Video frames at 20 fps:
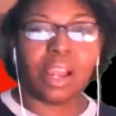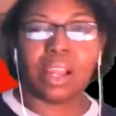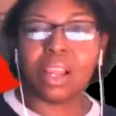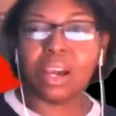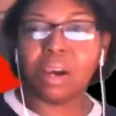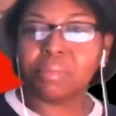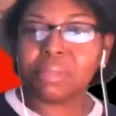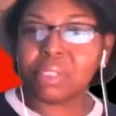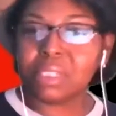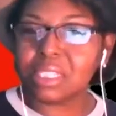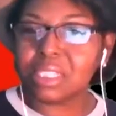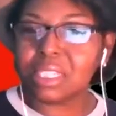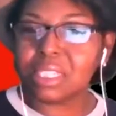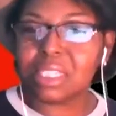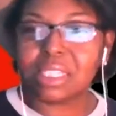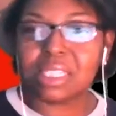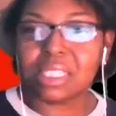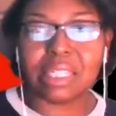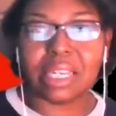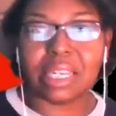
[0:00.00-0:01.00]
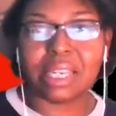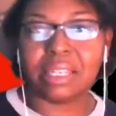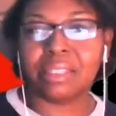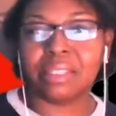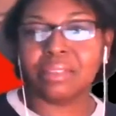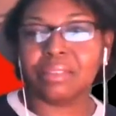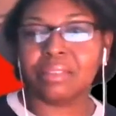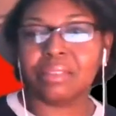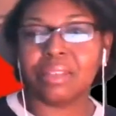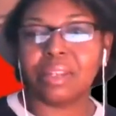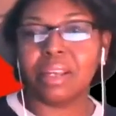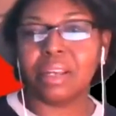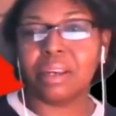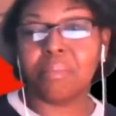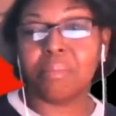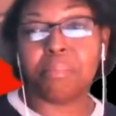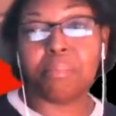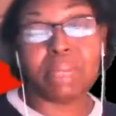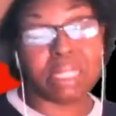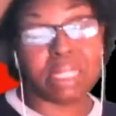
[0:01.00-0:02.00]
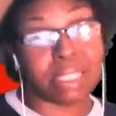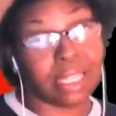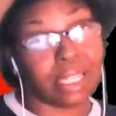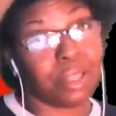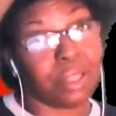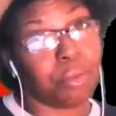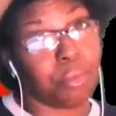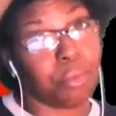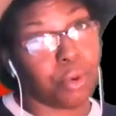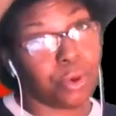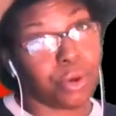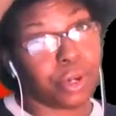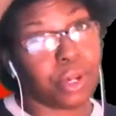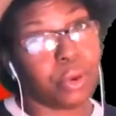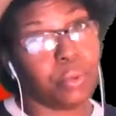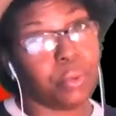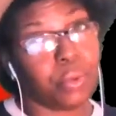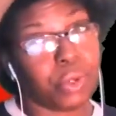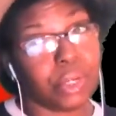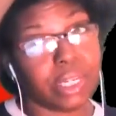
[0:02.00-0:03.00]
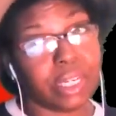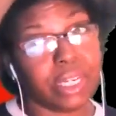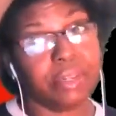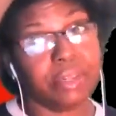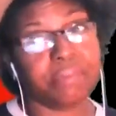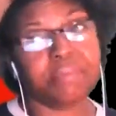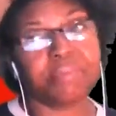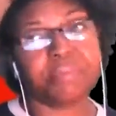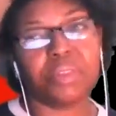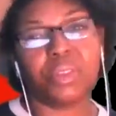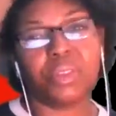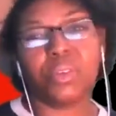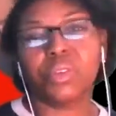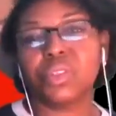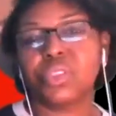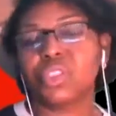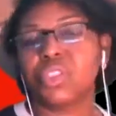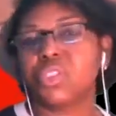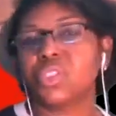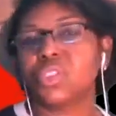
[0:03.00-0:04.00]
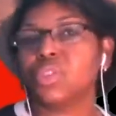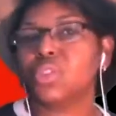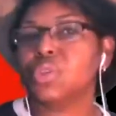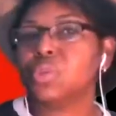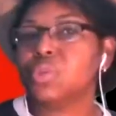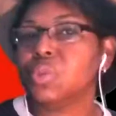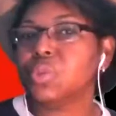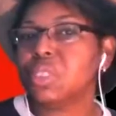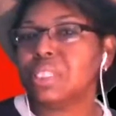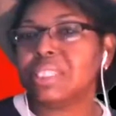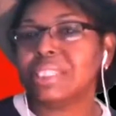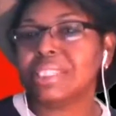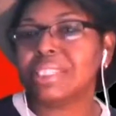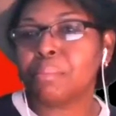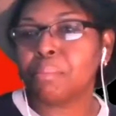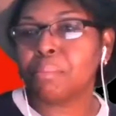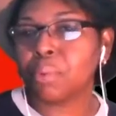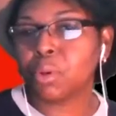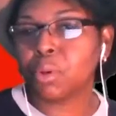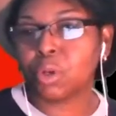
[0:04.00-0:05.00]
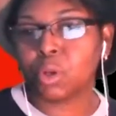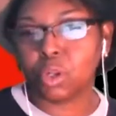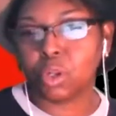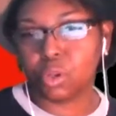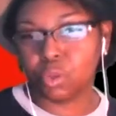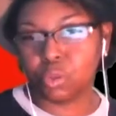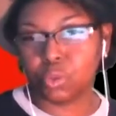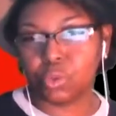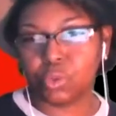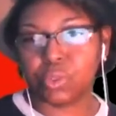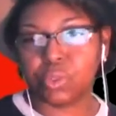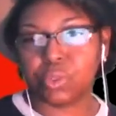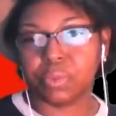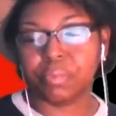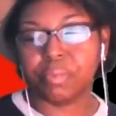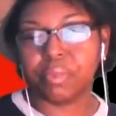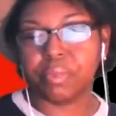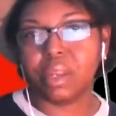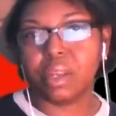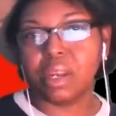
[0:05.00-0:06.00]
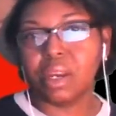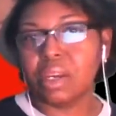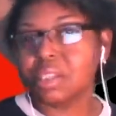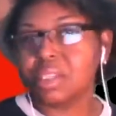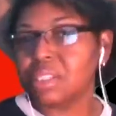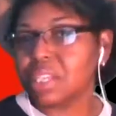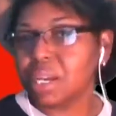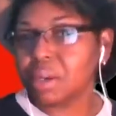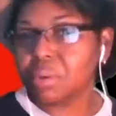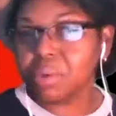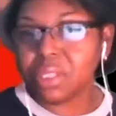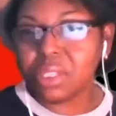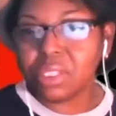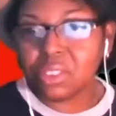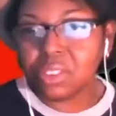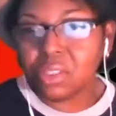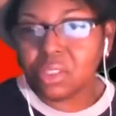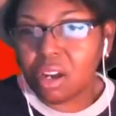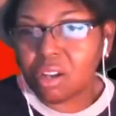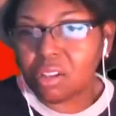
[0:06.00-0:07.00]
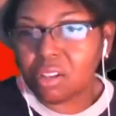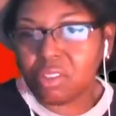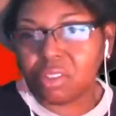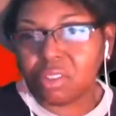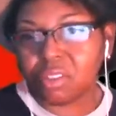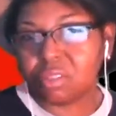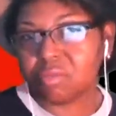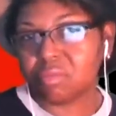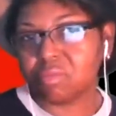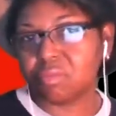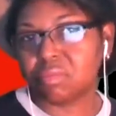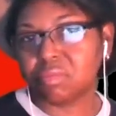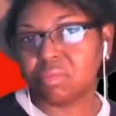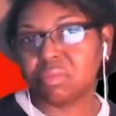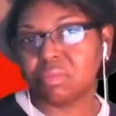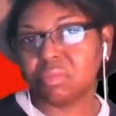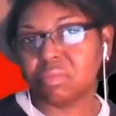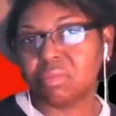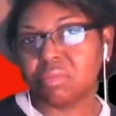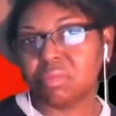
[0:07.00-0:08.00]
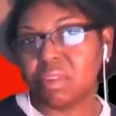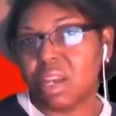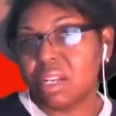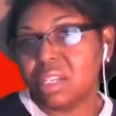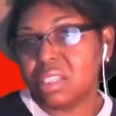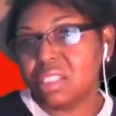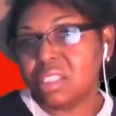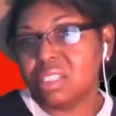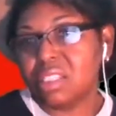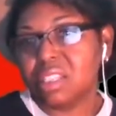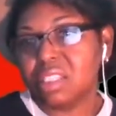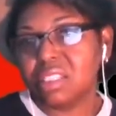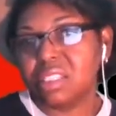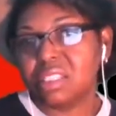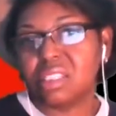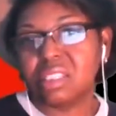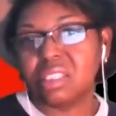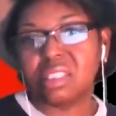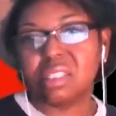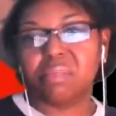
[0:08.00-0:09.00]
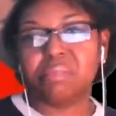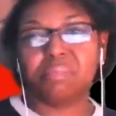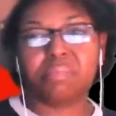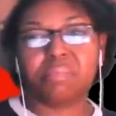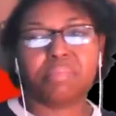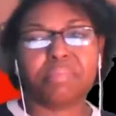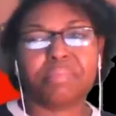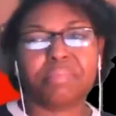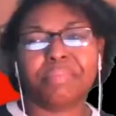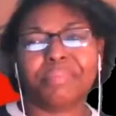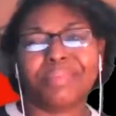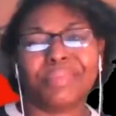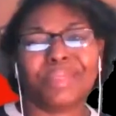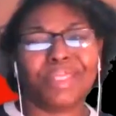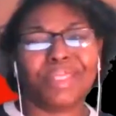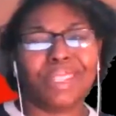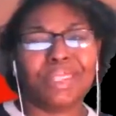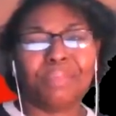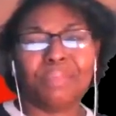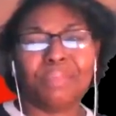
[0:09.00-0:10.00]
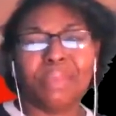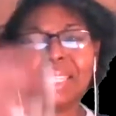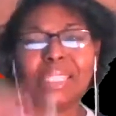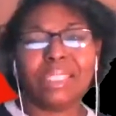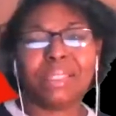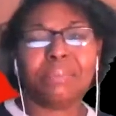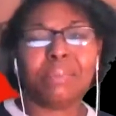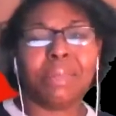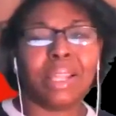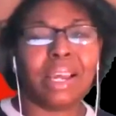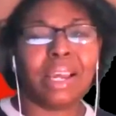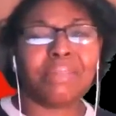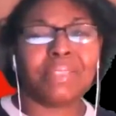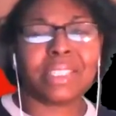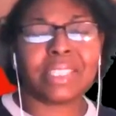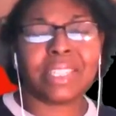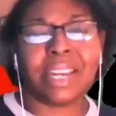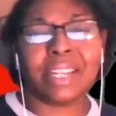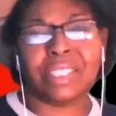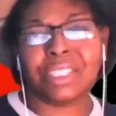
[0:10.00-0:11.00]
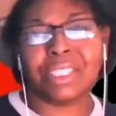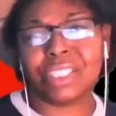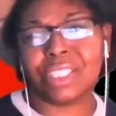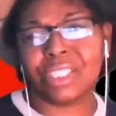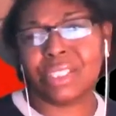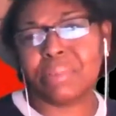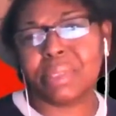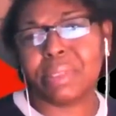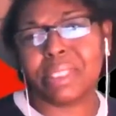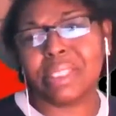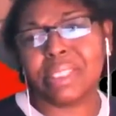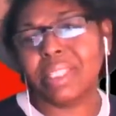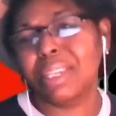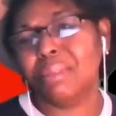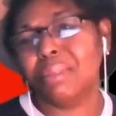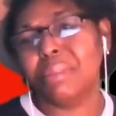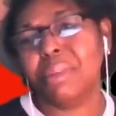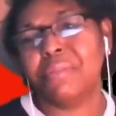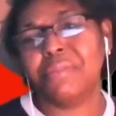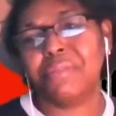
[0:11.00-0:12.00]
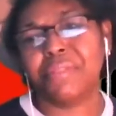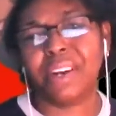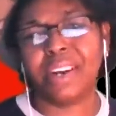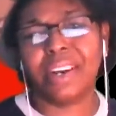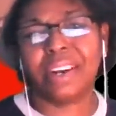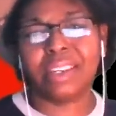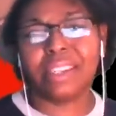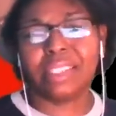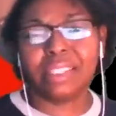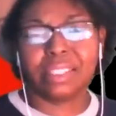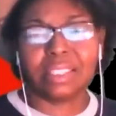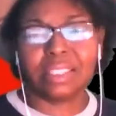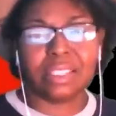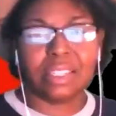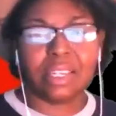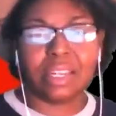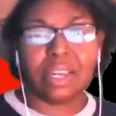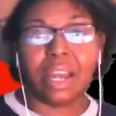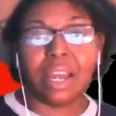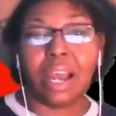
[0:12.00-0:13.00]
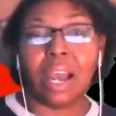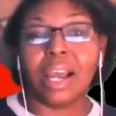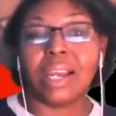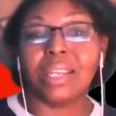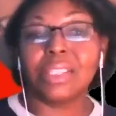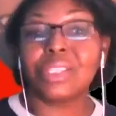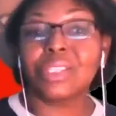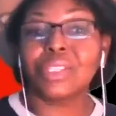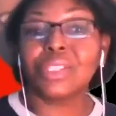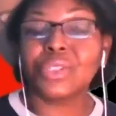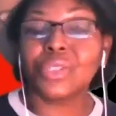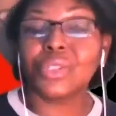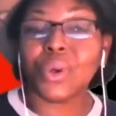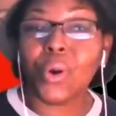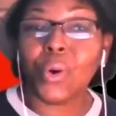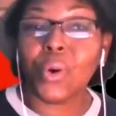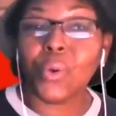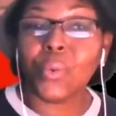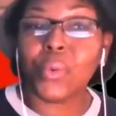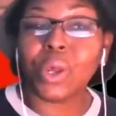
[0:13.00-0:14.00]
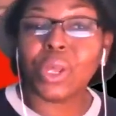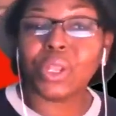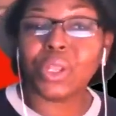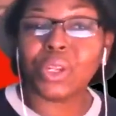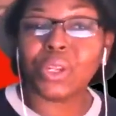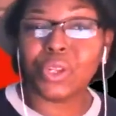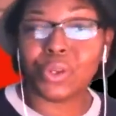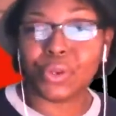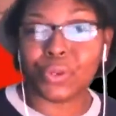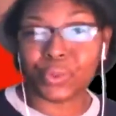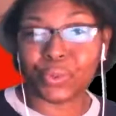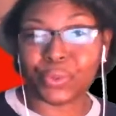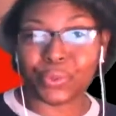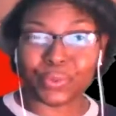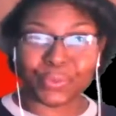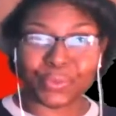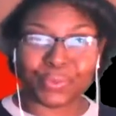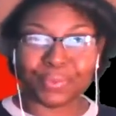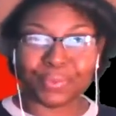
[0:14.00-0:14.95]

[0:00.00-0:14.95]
Gum disease and missing the morning woody, those are just two simple clues. Check with his doctor and his dentist and make some lifestyle adjustments and he'll be fine. And so will you.